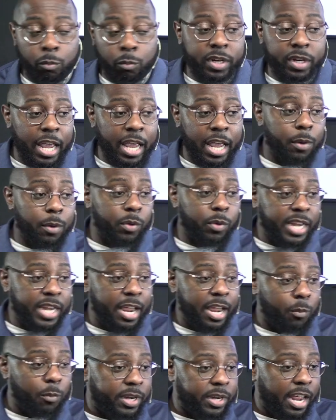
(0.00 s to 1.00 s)
when they, when
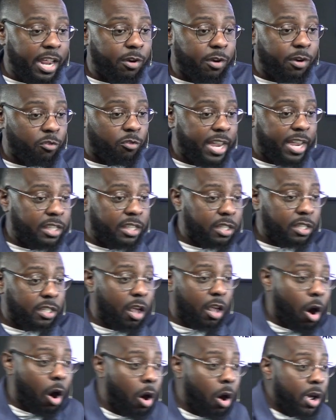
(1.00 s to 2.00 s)
they, when they read the
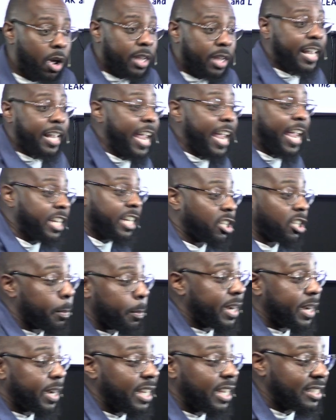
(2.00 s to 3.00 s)
law, they
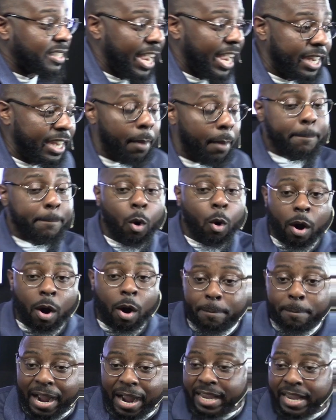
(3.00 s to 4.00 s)
interpreted it saying the
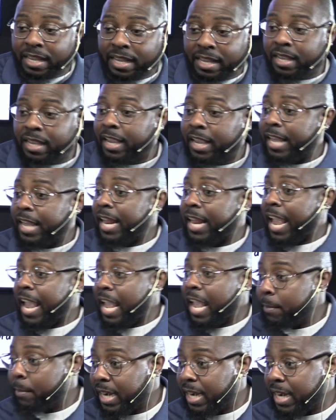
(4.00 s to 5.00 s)
Moabite and the
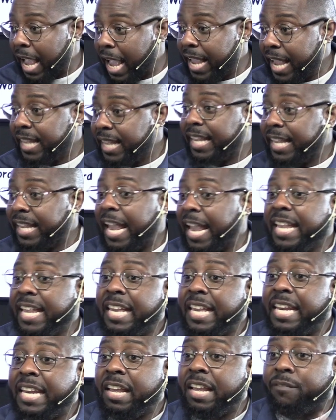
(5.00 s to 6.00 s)
Ammonite
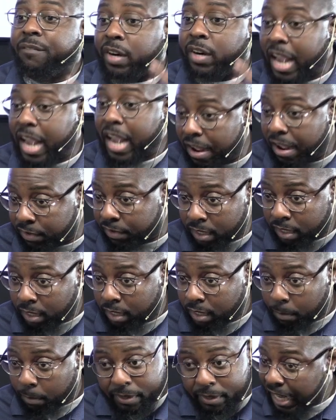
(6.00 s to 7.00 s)
can't get in forever.
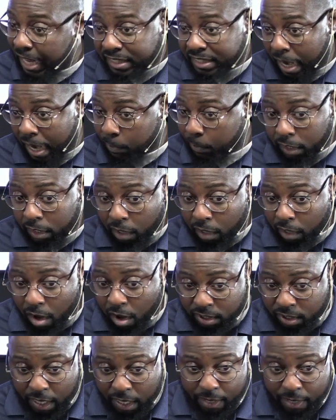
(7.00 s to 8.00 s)
But that's not what the
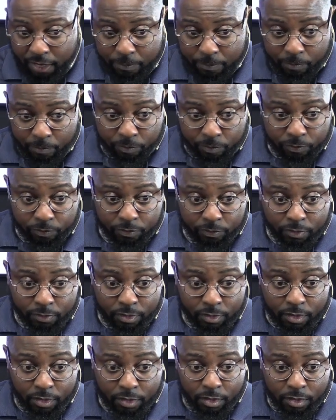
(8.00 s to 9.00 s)
law says.
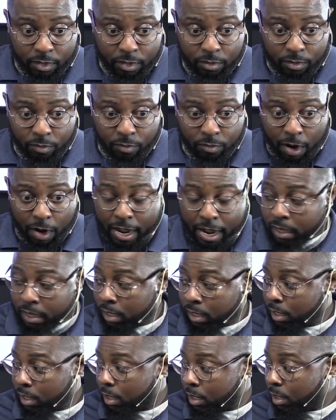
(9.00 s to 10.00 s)
Right?
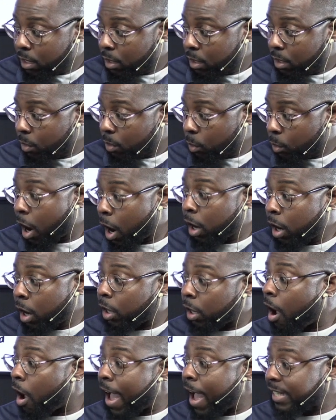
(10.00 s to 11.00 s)
What our
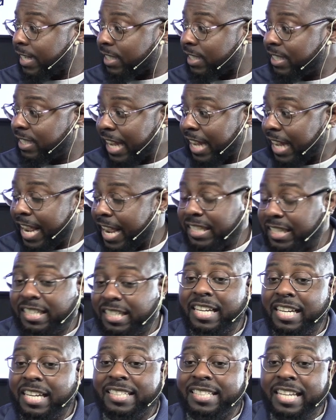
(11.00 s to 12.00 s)
law actually says
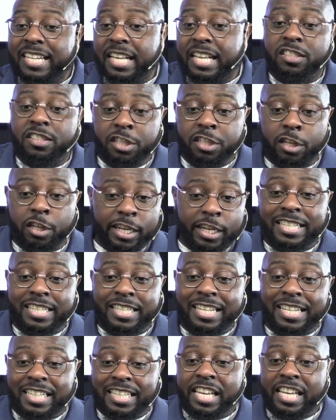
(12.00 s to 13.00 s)
to the tenth generation. It
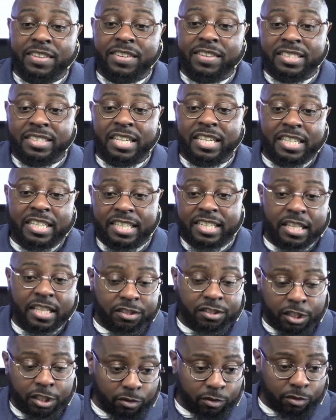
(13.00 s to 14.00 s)
says even to the
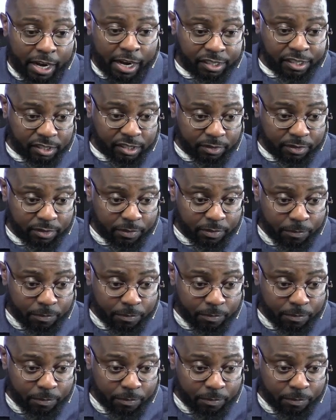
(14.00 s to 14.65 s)
tenth generation.